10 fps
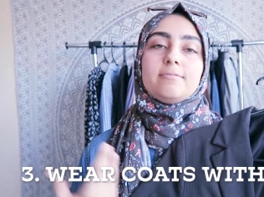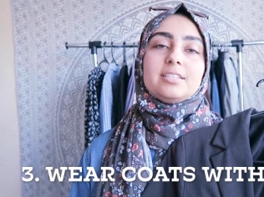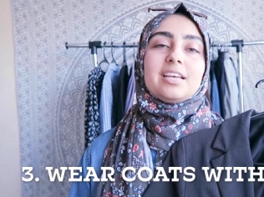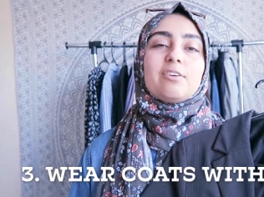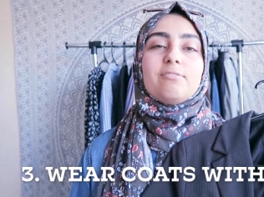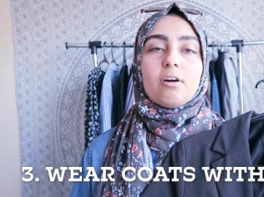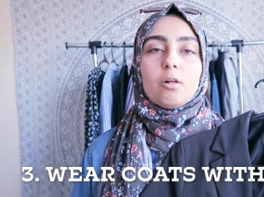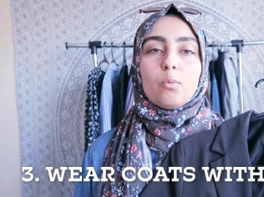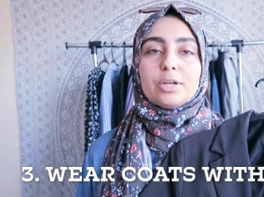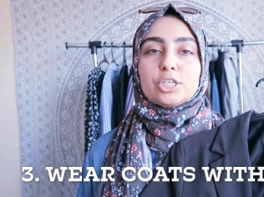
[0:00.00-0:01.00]
it's like
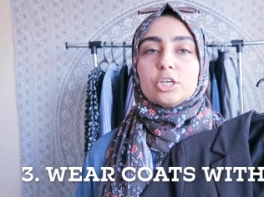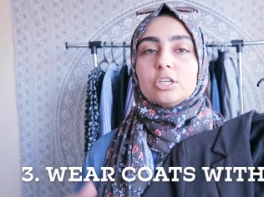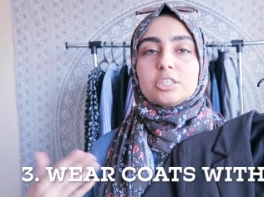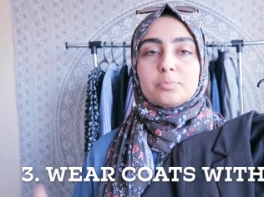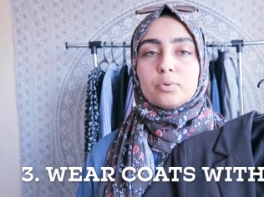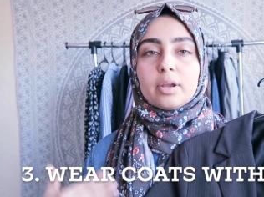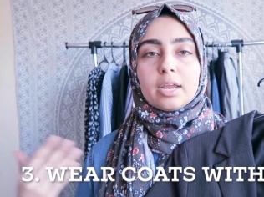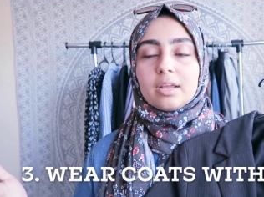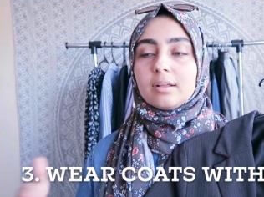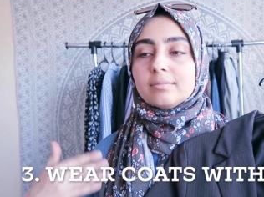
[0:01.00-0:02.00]
fall, winter,
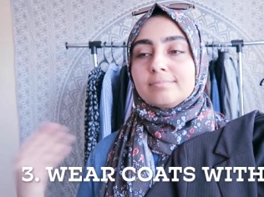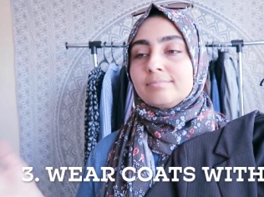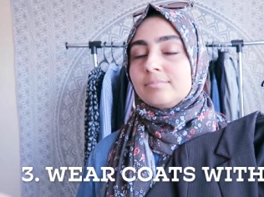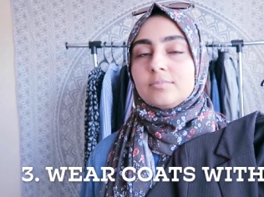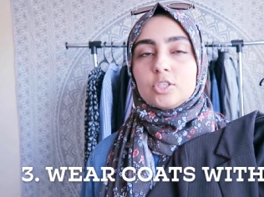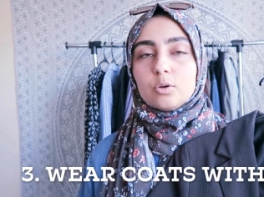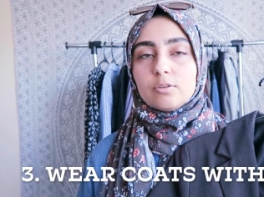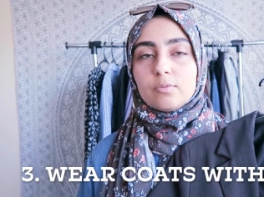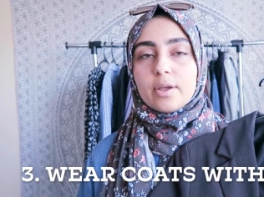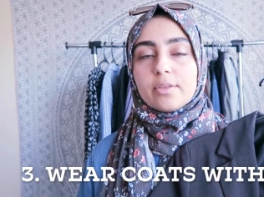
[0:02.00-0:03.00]
spring sort
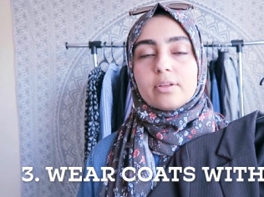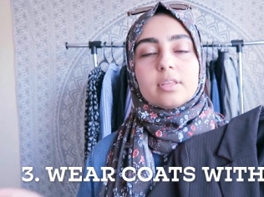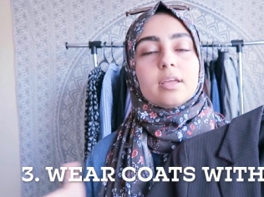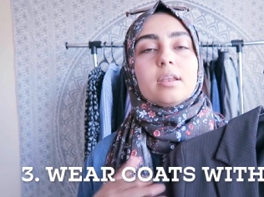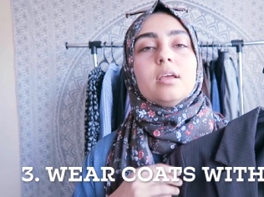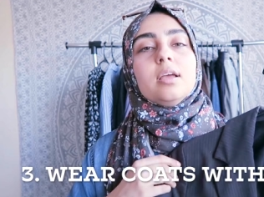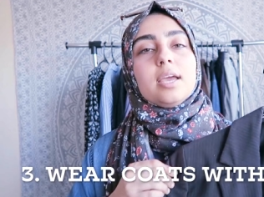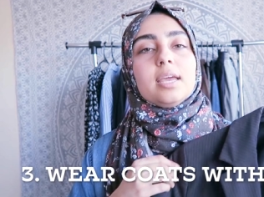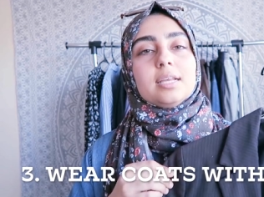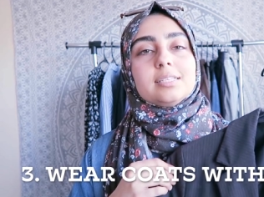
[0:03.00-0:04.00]
of weather, then
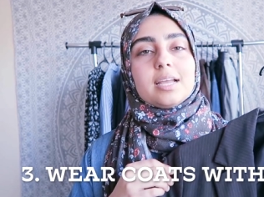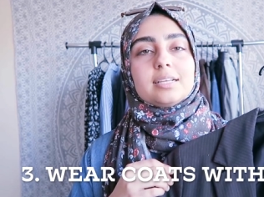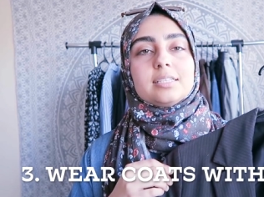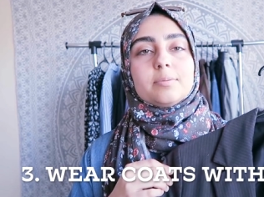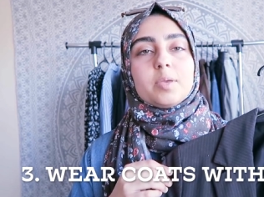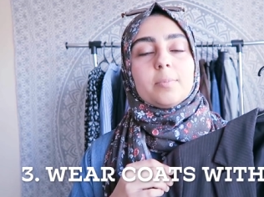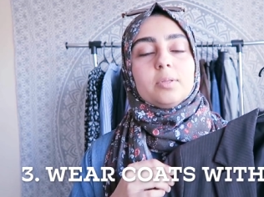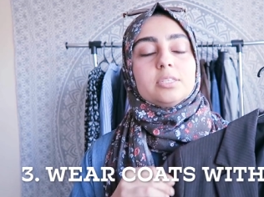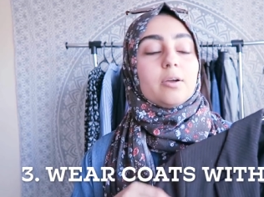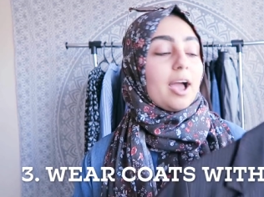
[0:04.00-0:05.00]
it is nice to be
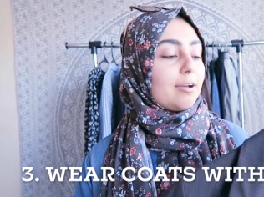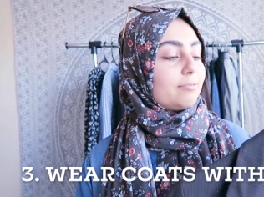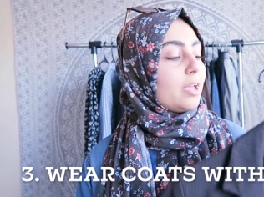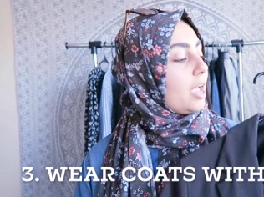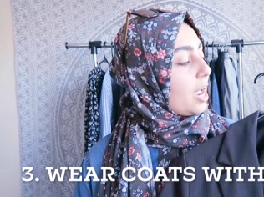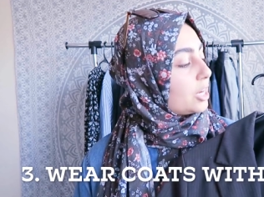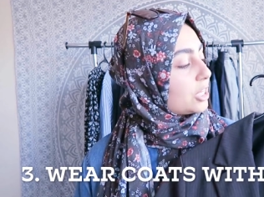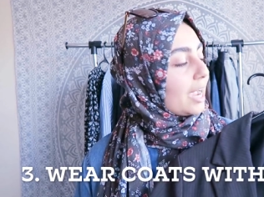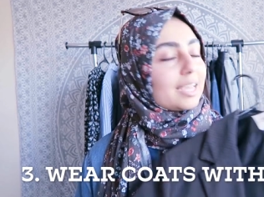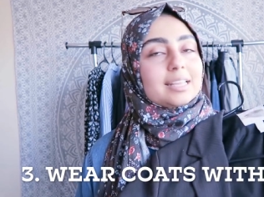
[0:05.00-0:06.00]
able to have a
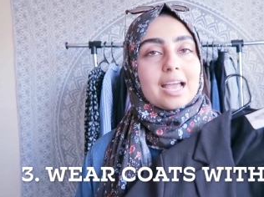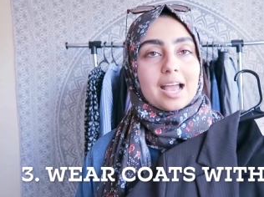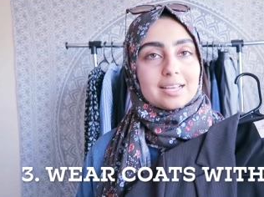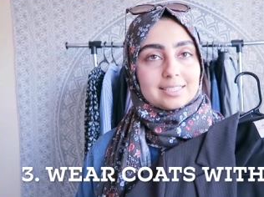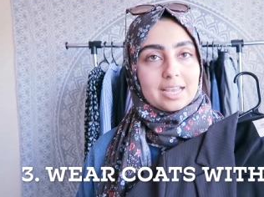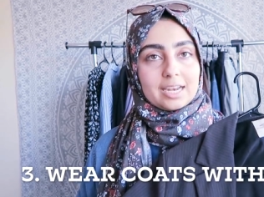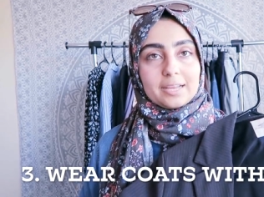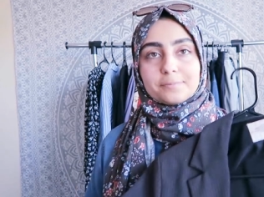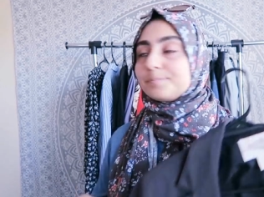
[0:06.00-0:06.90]
jacket that has lining.